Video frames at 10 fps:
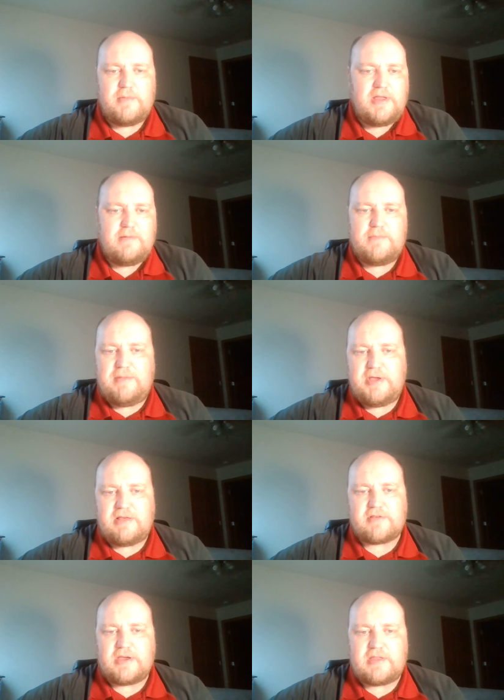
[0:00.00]
I mean, he, maybe
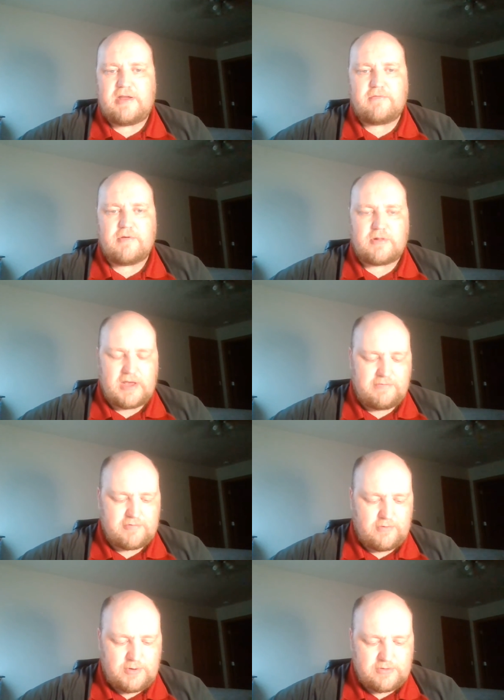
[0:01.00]
he's like that in real life,
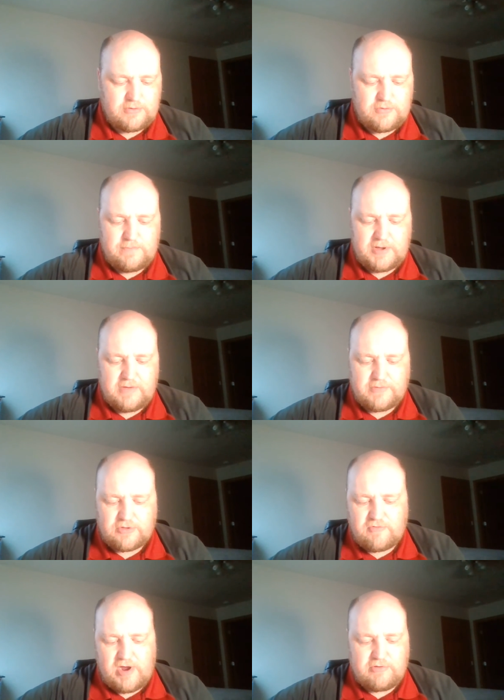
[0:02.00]
so it wasn't too big of a
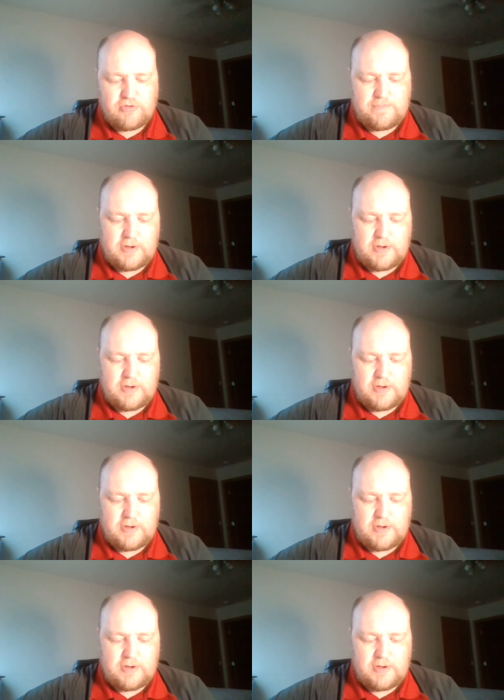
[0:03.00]
stretch.